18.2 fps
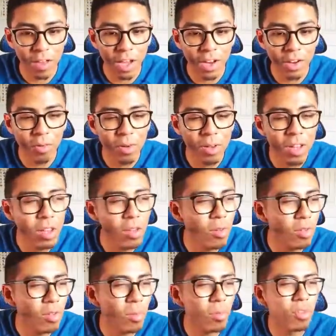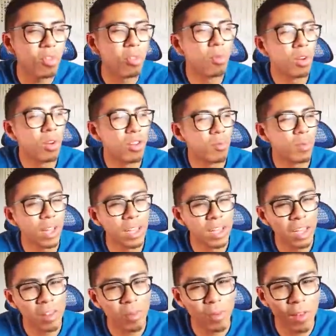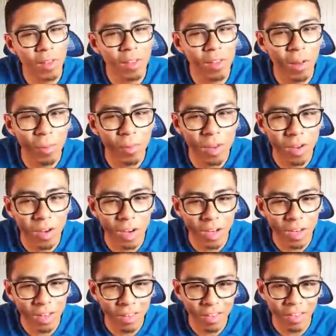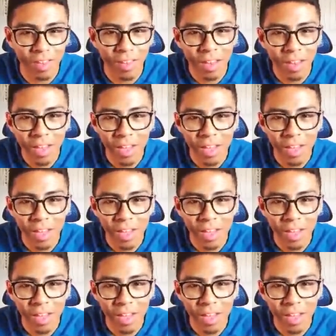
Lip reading: I don't really use them too much in my Let's Plays, I'll be honest.